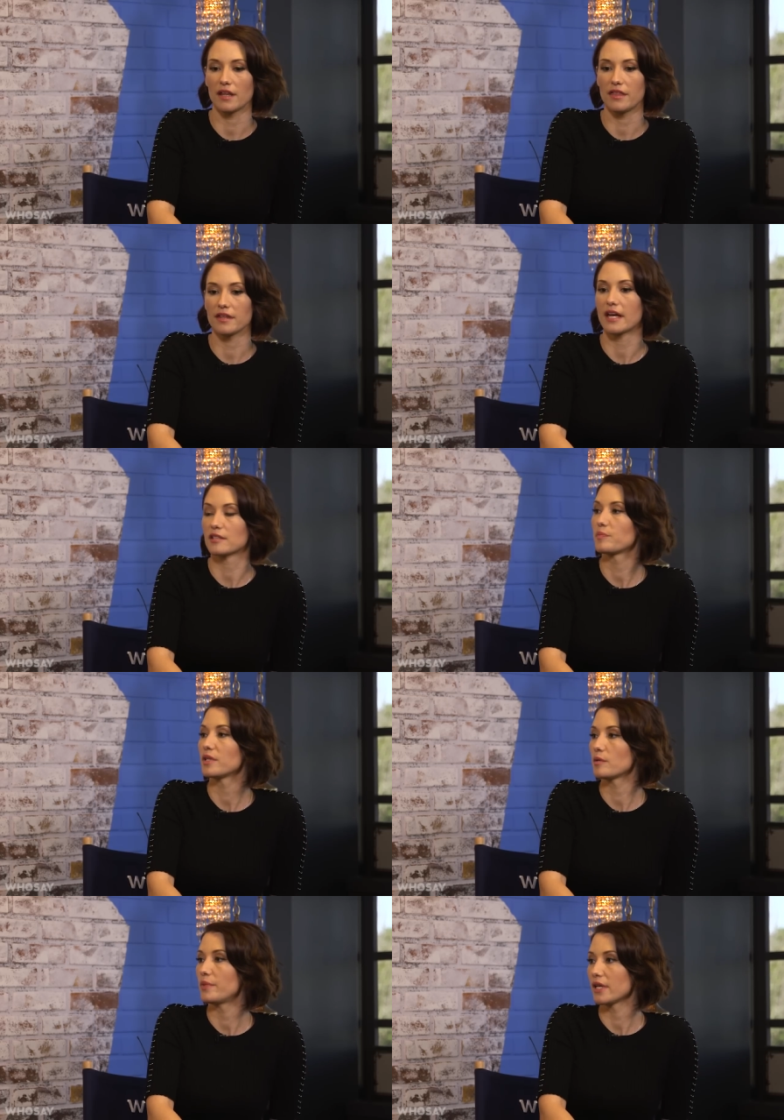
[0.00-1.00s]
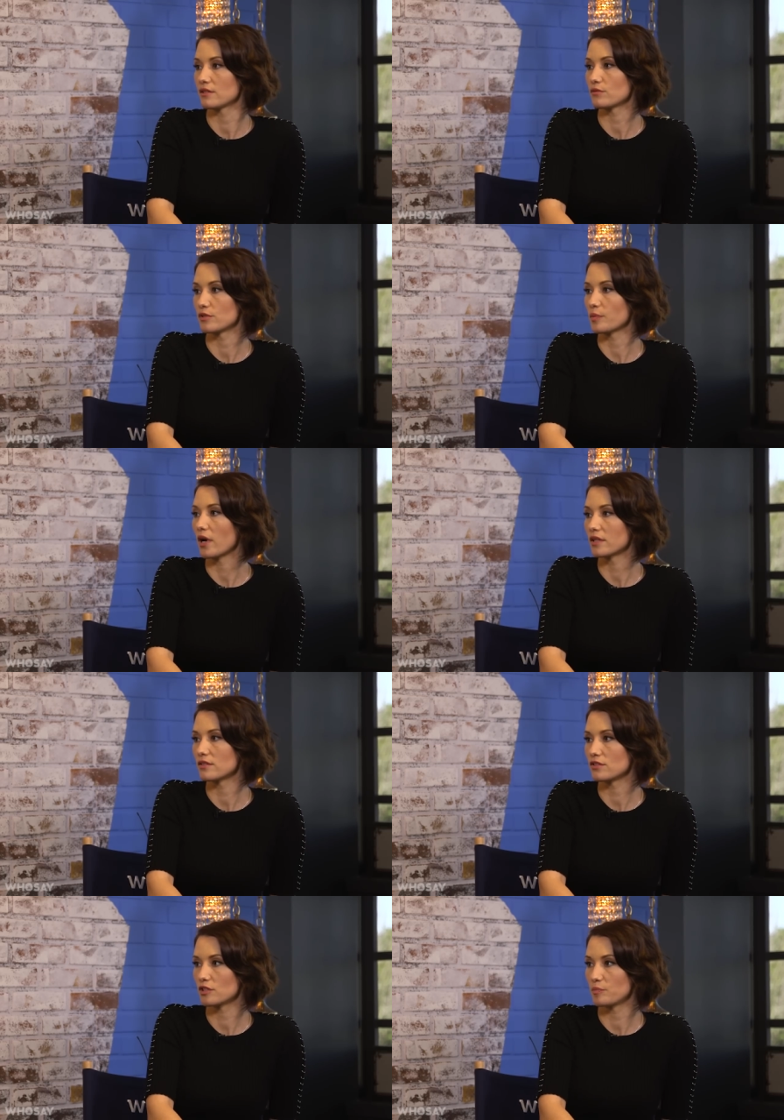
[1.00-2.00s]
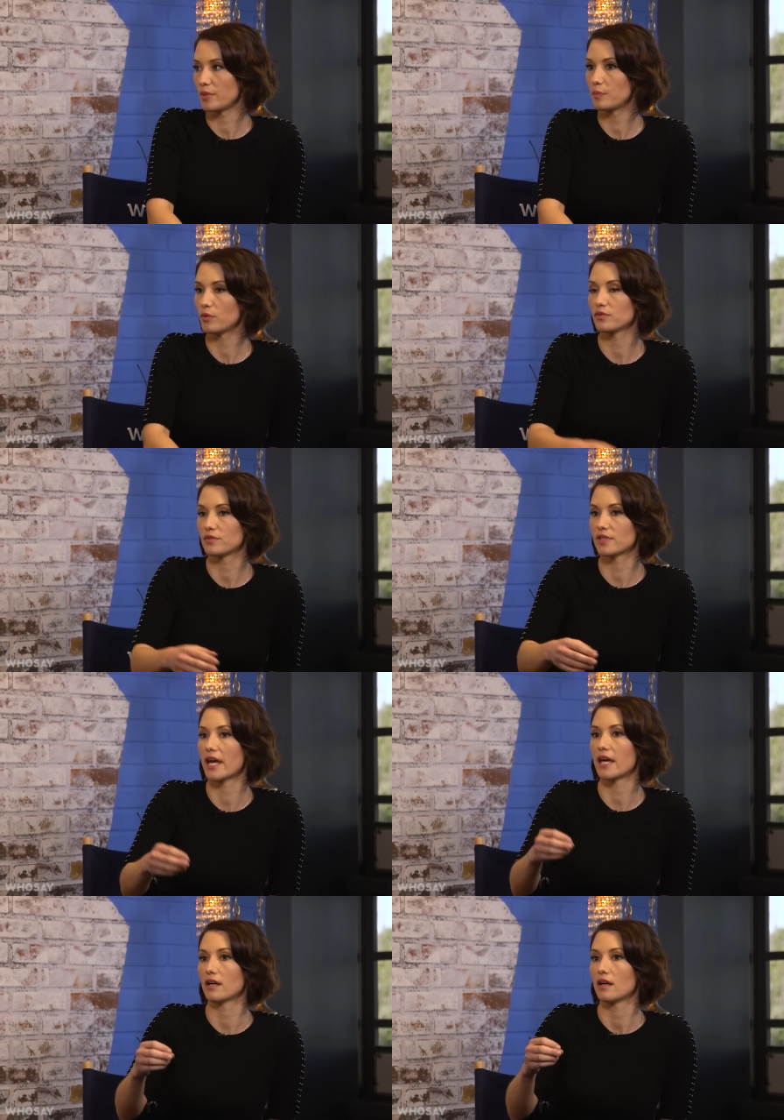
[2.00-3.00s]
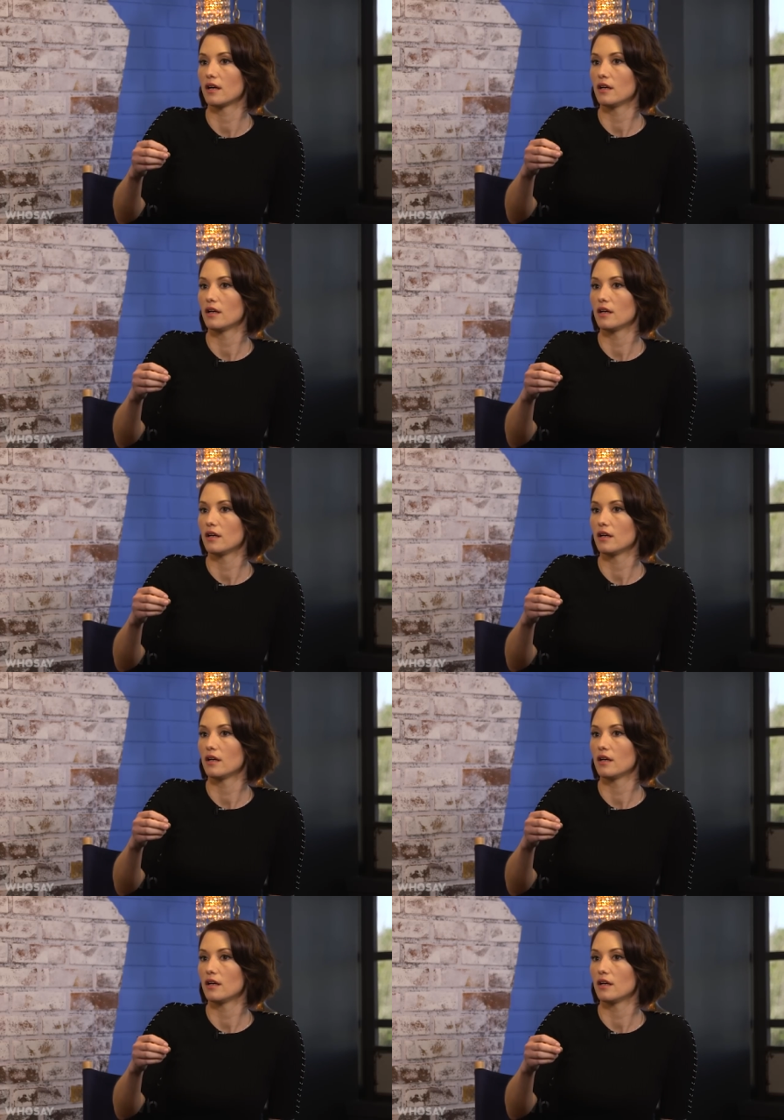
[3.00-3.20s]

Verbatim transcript: I think that's been the biggest response is just people saying,